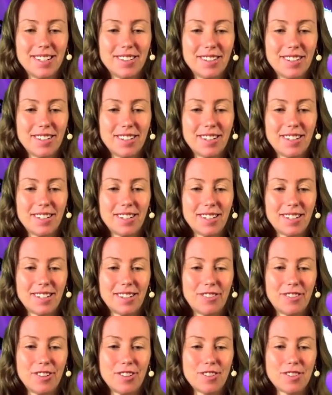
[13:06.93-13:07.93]
Oh,
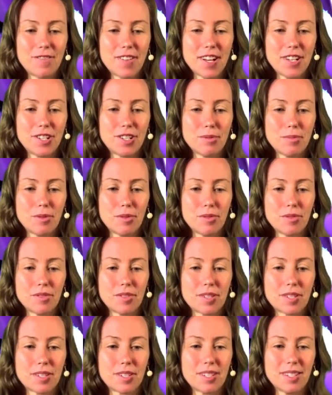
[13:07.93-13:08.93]
fruits,
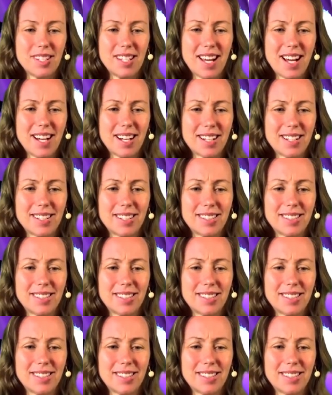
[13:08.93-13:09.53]
vegetables. Yuck.